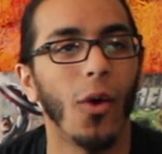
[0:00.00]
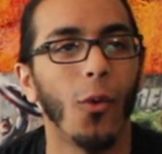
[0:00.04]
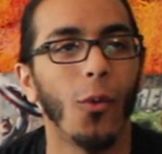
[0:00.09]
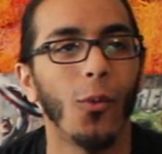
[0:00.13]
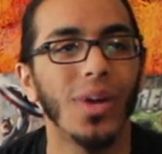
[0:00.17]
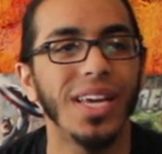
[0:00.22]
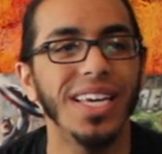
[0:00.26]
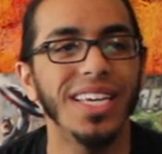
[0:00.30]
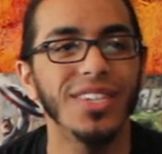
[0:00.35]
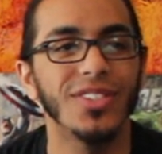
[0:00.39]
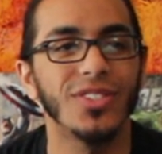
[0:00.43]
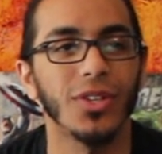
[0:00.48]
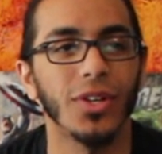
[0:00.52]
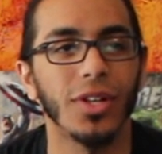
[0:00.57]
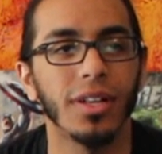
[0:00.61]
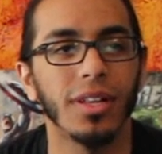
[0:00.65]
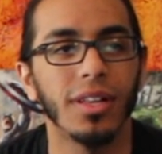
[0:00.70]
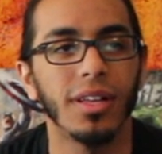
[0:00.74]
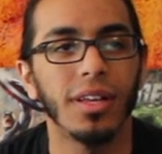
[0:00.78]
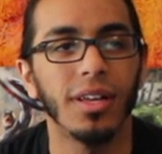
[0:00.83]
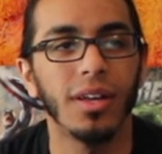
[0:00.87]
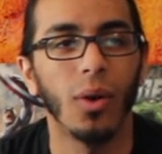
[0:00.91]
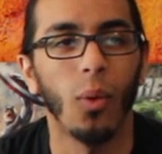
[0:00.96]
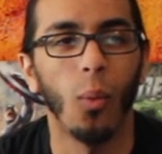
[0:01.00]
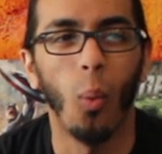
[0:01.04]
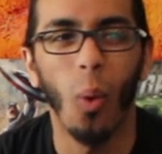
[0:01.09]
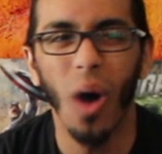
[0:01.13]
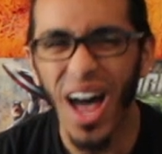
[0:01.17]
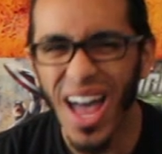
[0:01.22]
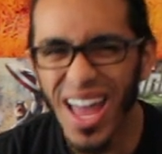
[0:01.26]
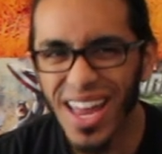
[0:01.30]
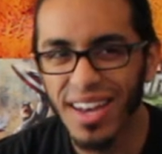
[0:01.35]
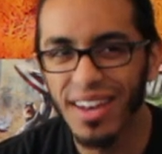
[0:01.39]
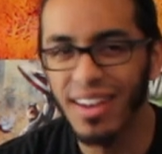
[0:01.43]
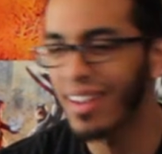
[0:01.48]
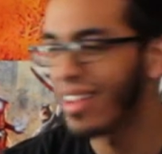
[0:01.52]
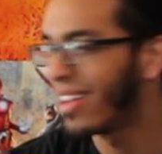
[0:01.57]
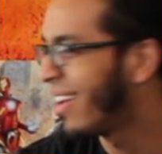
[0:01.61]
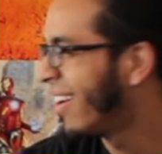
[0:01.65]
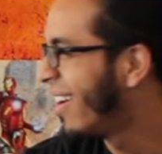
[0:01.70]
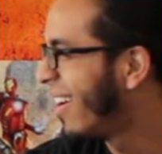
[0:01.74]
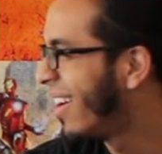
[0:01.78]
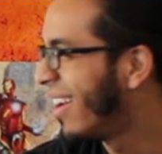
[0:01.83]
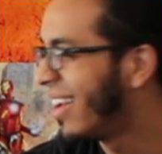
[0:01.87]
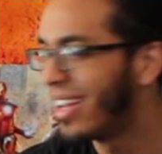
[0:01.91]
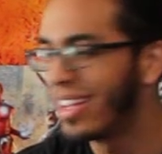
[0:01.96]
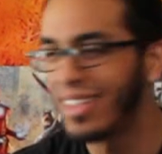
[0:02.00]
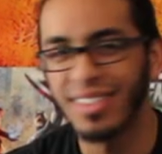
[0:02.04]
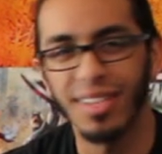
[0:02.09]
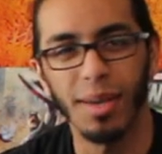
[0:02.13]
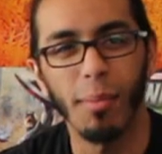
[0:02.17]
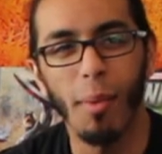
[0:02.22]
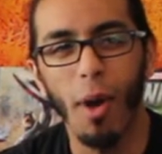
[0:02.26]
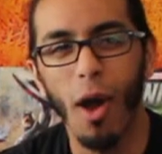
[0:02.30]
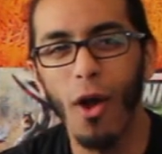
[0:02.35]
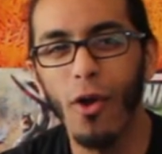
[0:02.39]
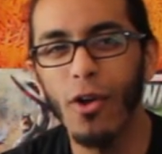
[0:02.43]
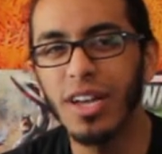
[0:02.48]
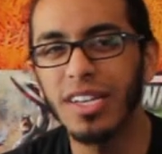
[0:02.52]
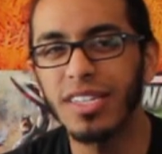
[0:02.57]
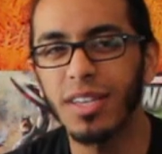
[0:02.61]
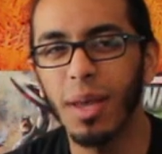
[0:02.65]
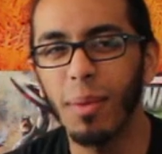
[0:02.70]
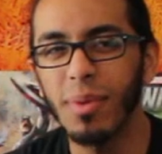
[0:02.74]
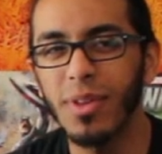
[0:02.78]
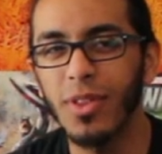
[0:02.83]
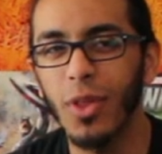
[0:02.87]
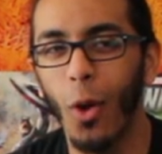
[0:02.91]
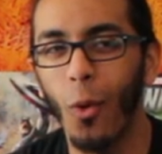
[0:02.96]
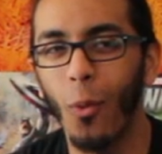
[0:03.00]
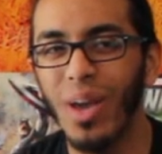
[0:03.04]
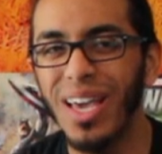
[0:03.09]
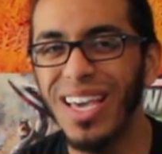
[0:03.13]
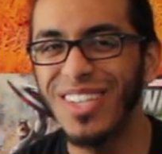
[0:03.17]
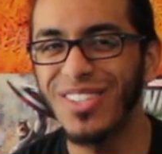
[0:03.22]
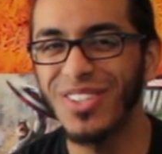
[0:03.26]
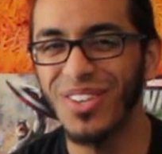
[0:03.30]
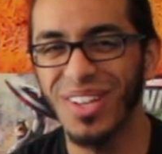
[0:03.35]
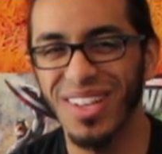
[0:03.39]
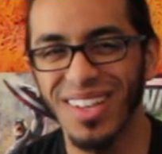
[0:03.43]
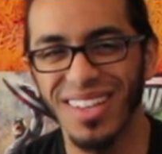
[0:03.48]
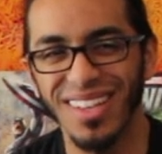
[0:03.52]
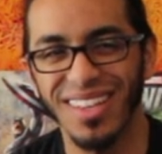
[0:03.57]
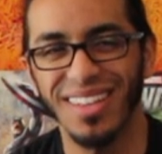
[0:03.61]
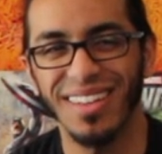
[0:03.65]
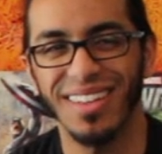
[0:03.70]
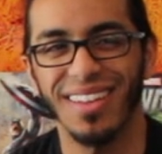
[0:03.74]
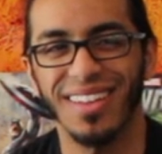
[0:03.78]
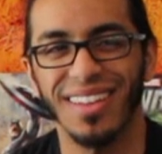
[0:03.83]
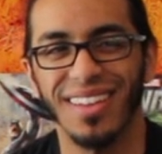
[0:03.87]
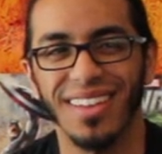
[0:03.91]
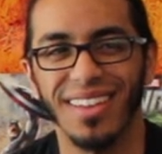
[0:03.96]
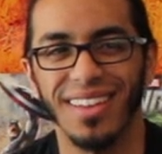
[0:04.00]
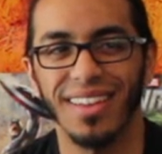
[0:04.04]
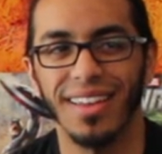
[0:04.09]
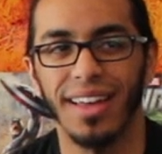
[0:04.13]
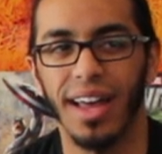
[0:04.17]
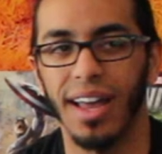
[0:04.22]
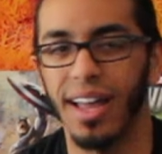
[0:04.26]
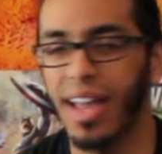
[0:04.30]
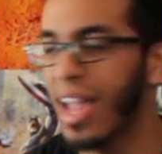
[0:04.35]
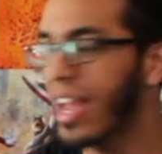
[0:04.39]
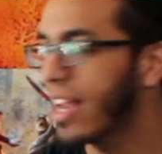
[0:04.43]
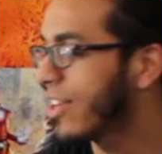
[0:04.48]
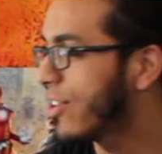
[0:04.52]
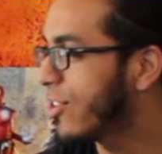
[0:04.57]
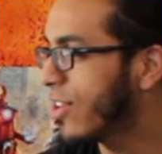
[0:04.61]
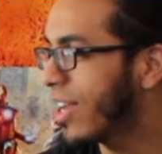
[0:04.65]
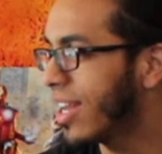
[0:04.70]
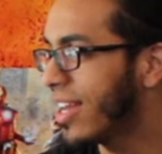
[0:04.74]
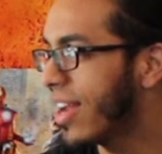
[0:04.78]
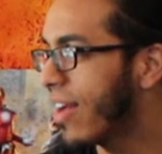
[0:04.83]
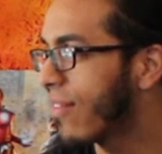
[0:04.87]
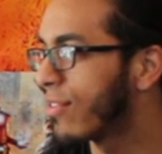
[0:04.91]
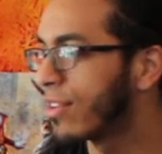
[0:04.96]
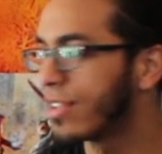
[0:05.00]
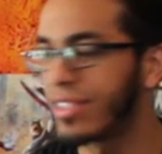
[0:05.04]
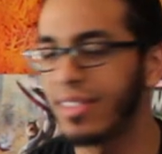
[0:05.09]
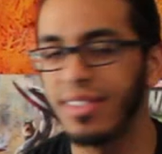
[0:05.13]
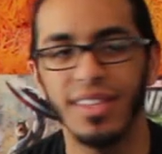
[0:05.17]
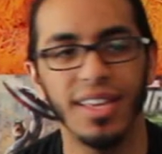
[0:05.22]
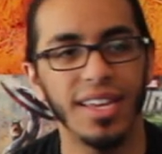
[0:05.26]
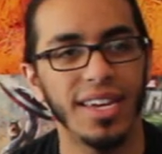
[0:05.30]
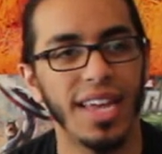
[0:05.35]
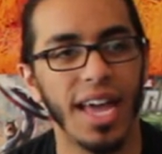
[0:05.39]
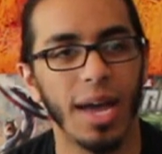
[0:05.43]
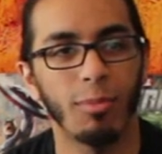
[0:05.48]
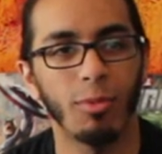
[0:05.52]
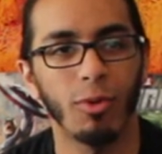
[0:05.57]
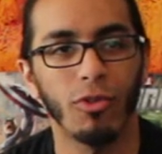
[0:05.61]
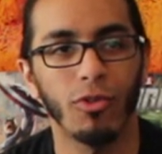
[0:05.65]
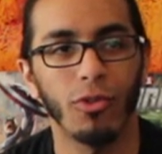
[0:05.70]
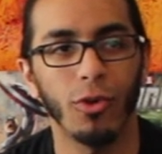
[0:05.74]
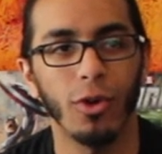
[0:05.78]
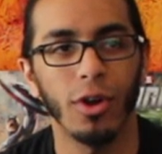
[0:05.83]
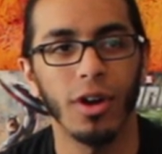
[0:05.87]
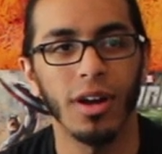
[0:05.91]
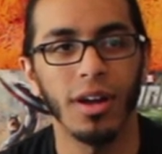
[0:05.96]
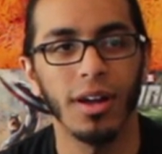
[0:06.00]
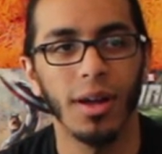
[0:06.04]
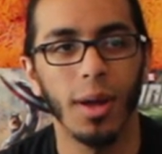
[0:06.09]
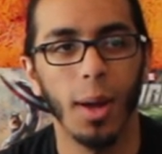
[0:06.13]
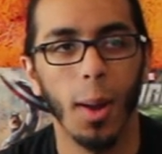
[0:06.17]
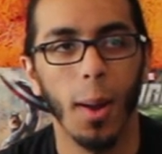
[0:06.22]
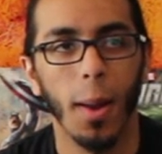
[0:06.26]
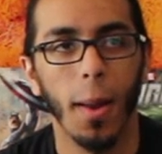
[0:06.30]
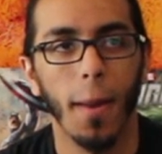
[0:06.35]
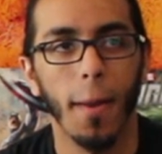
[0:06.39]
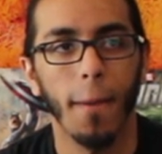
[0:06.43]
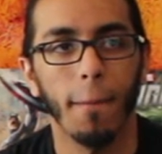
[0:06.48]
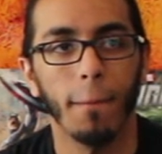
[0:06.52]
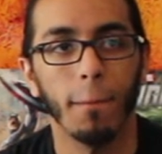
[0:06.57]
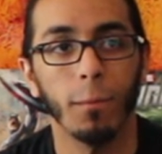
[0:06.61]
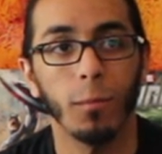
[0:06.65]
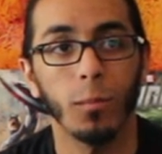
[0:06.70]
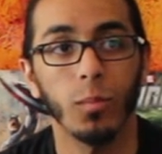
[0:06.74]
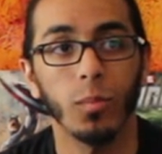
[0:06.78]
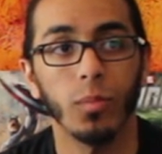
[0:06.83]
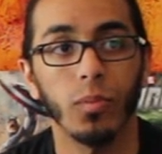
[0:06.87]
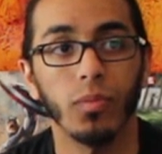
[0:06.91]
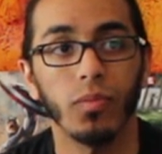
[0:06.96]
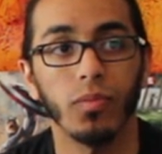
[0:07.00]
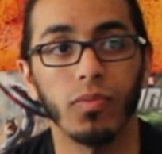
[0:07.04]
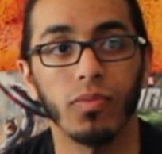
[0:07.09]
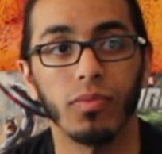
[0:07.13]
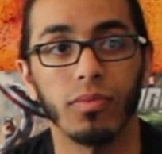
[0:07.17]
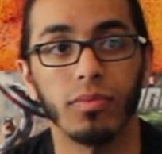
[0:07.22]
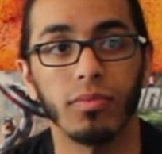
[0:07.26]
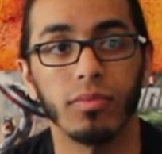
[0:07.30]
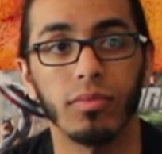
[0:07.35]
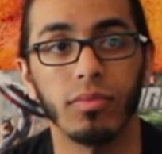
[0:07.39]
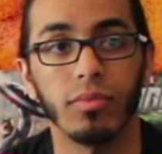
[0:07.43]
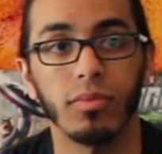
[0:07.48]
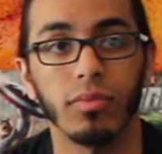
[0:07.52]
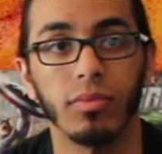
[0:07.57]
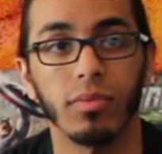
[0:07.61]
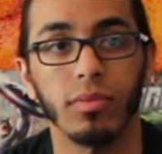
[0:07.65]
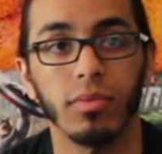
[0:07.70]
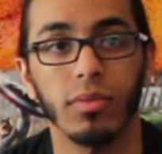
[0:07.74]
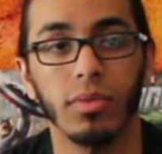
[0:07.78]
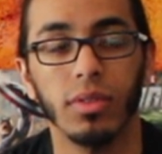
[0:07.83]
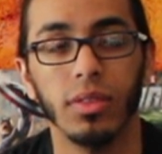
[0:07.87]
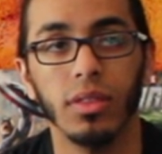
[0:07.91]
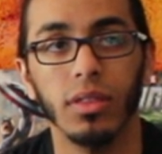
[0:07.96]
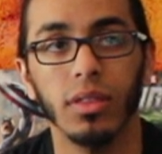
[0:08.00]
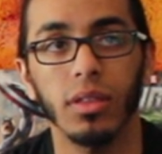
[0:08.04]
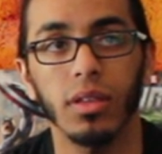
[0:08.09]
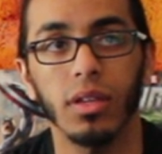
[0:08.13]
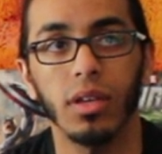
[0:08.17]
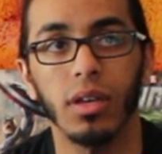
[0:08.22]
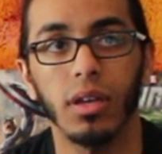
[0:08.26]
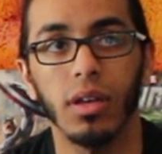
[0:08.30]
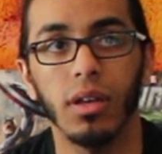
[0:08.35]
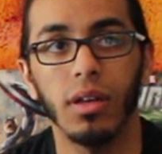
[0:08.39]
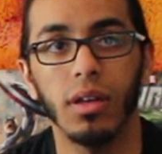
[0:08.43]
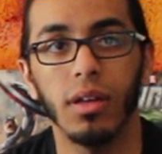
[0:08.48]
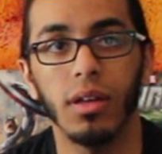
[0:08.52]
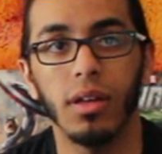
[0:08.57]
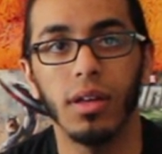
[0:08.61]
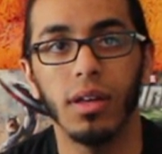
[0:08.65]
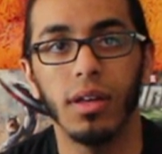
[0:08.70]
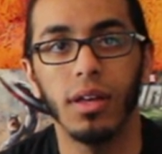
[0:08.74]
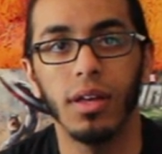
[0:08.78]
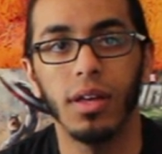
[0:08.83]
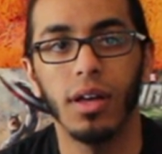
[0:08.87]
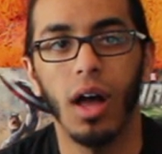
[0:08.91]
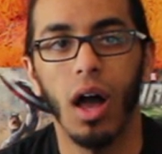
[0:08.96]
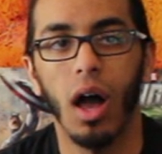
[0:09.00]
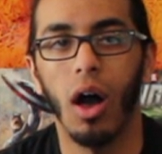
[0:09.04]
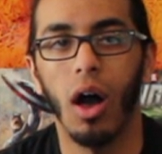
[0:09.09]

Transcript: a weasel. What? Temari summoned a weasel? Man, she never did that before. Some nigga gotta summon a dragon.